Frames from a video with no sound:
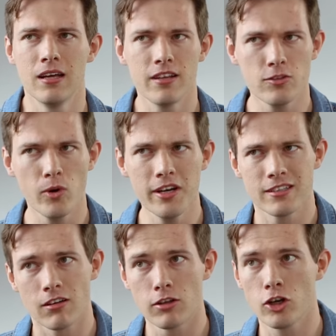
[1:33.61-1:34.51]
this one
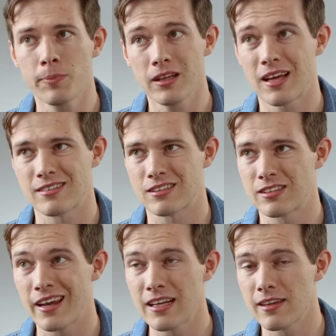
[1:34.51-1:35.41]
is a little bit less
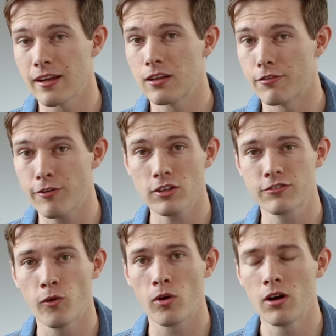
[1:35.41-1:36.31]
exciting than the
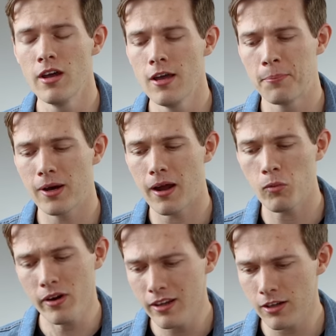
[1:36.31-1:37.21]
first four, but I
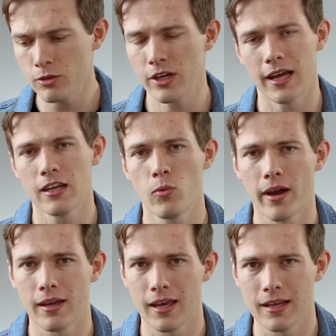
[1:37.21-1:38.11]
want to include it
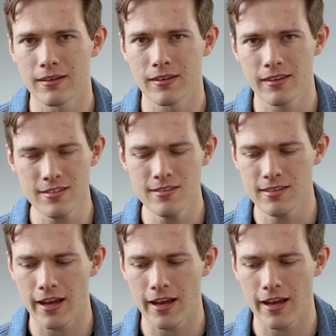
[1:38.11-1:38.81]
anyway, and this is